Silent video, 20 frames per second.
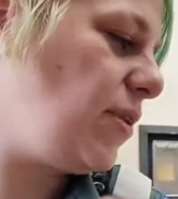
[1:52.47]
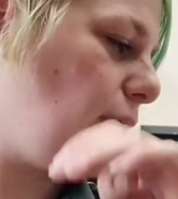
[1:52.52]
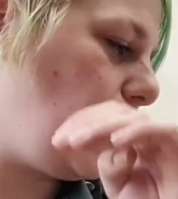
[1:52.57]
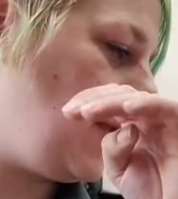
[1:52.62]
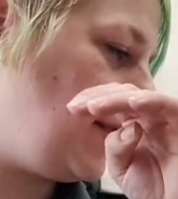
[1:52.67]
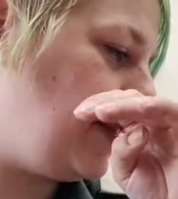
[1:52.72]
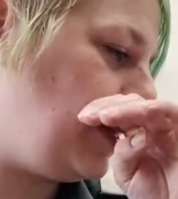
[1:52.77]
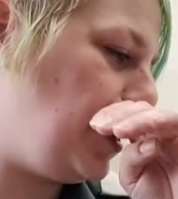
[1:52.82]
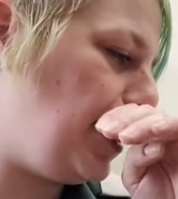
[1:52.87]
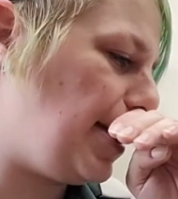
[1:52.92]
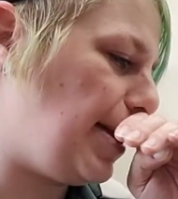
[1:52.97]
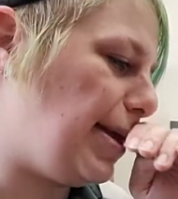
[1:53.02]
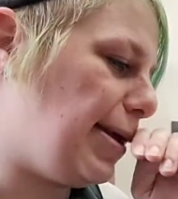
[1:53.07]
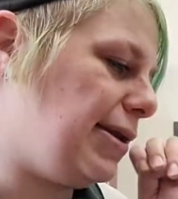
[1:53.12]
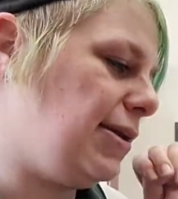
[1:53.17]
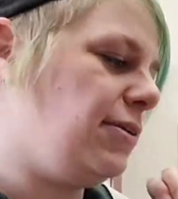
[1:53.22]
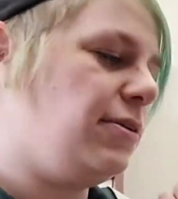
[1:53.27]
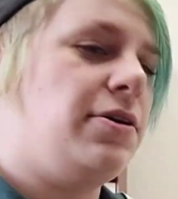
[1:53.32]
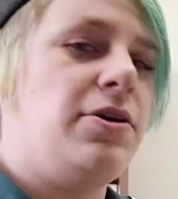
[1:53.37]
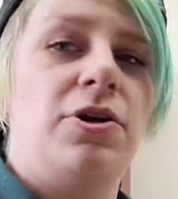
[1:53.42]
And
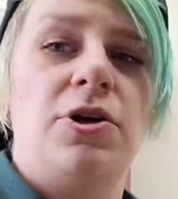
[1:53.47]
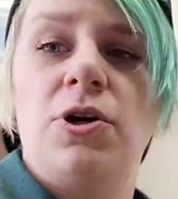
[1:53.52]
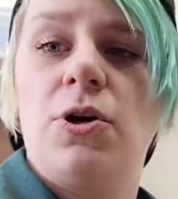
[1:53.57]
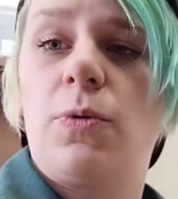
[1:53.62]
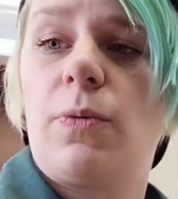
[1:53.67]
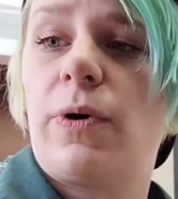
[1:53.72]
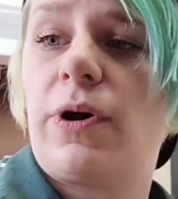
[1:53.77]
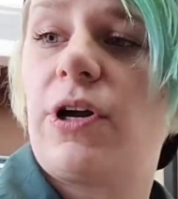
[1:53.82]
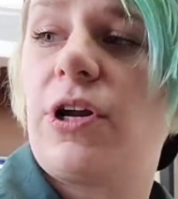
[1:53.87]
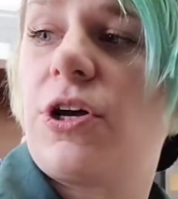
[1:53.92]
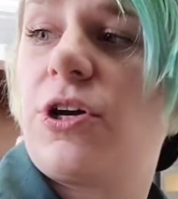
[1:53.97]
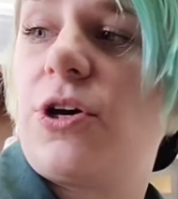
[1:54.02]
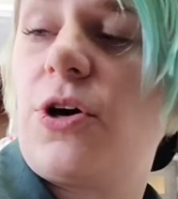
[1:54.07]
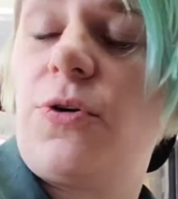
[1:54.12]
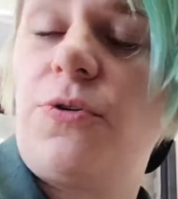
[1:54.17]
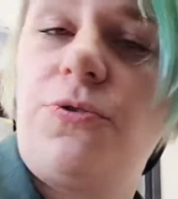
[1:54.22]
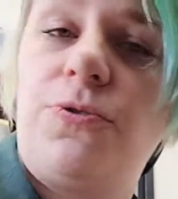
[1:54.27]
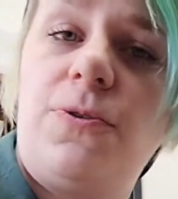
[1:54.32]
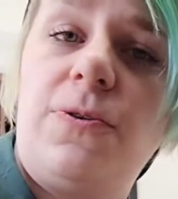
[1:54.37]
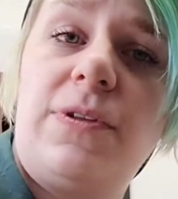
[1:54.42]
then we're going to go
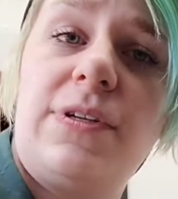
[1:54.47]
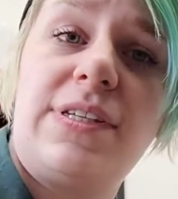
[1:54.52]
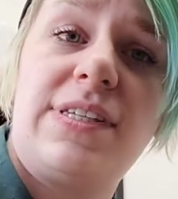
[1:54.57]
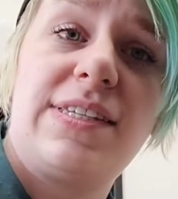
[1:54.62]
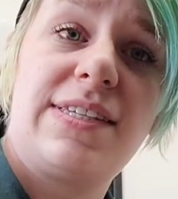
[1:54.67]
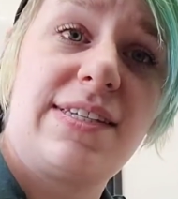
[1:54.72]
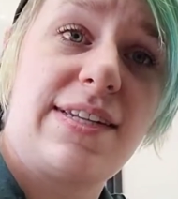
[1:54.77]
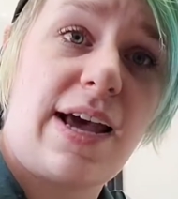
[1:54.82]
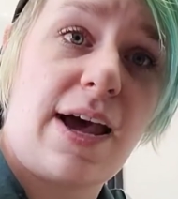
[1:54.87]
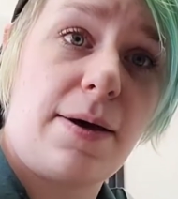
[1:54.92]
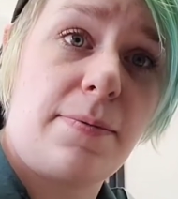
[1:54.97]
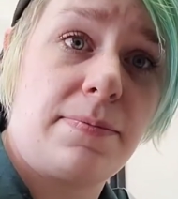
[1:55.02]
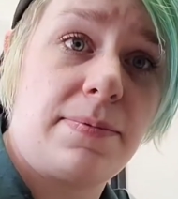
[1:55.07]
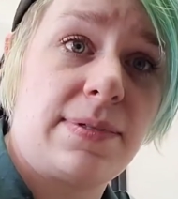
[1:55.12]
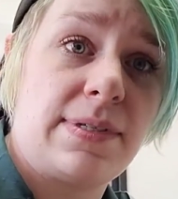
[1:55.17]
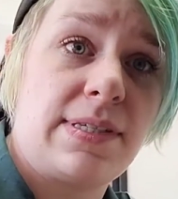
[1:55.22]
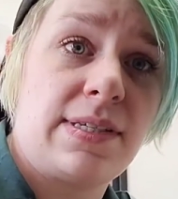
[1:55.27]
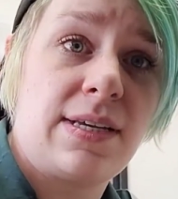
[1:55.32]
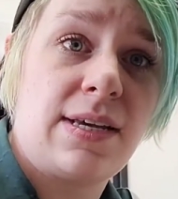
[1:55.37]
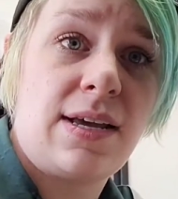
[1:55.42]
through the
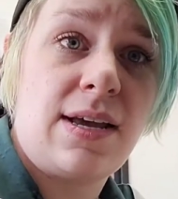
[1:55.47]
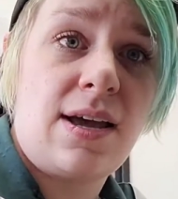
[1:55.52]
steps